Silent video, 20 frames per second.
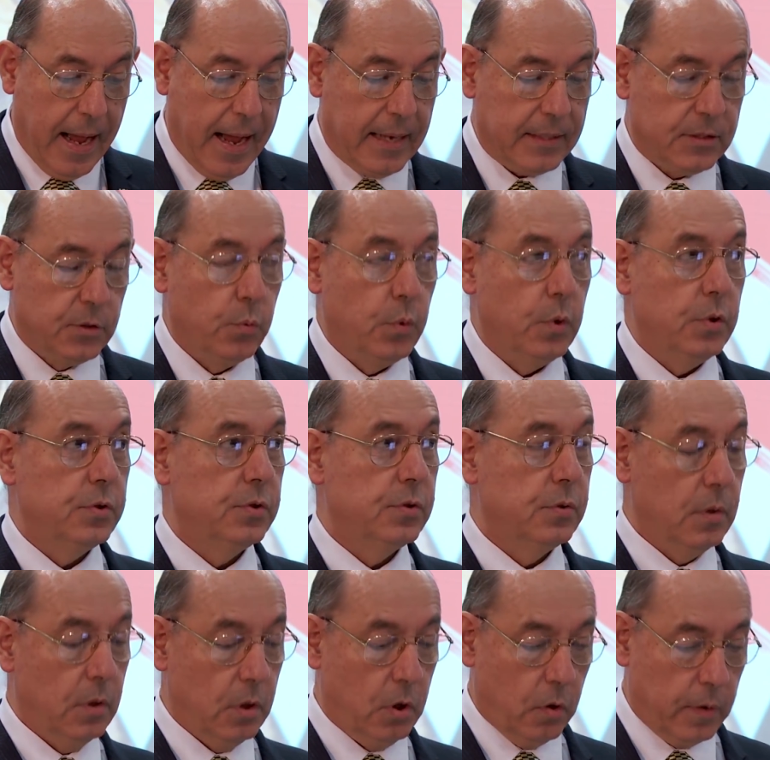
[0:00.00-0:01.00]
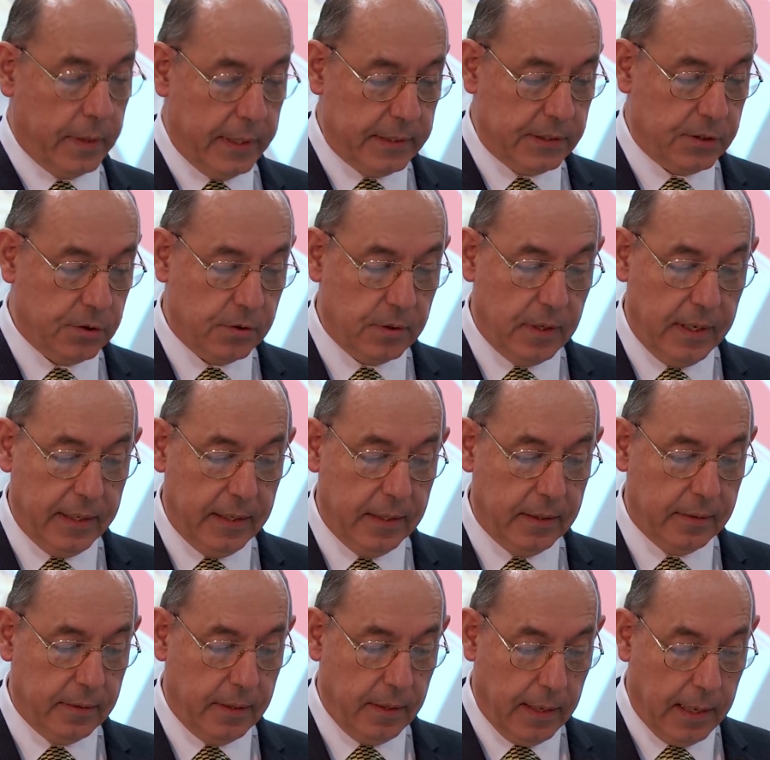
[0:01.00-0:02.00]
as was
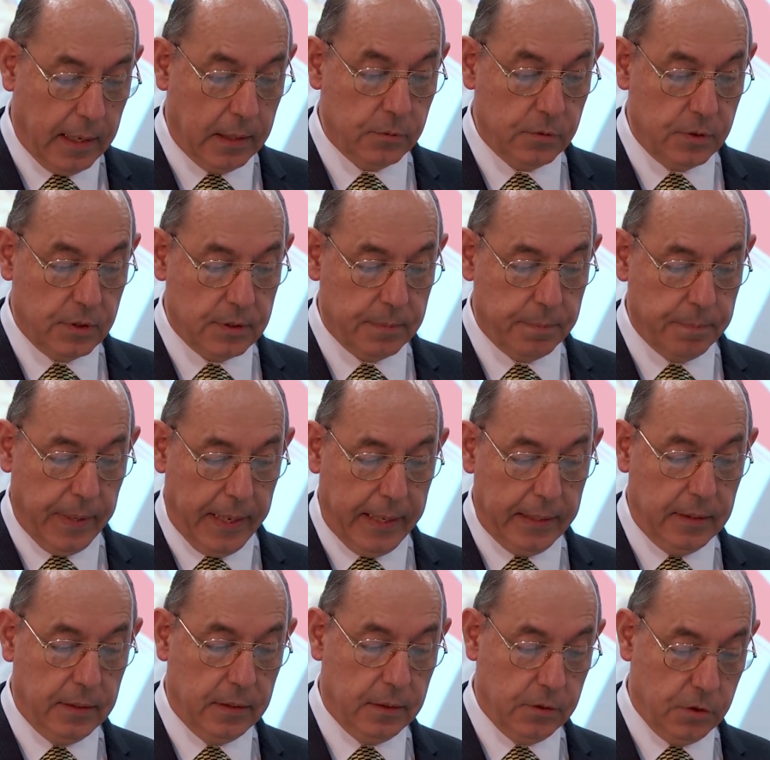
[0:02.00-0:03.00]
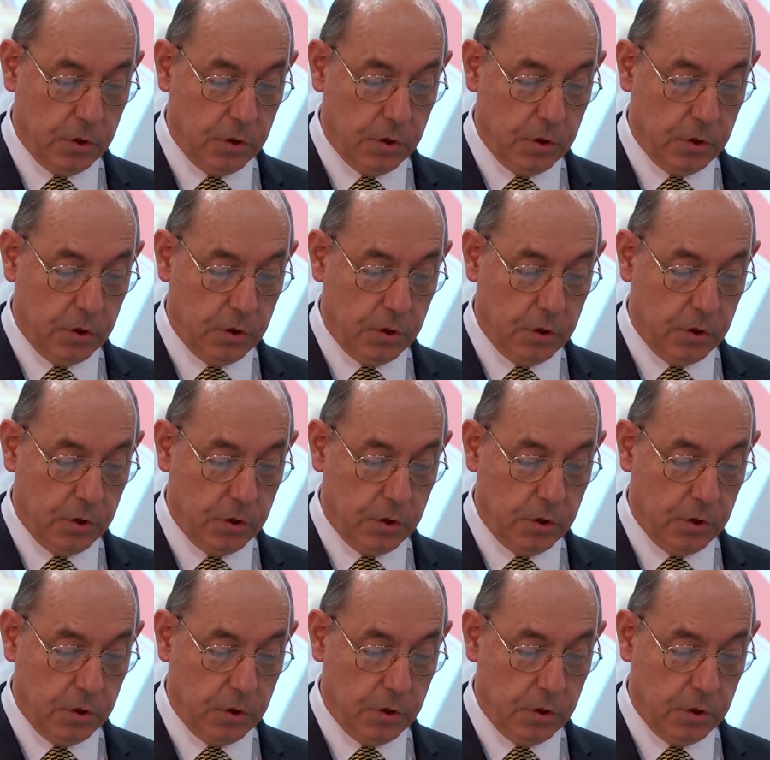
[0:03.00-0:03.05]
courageously denounced by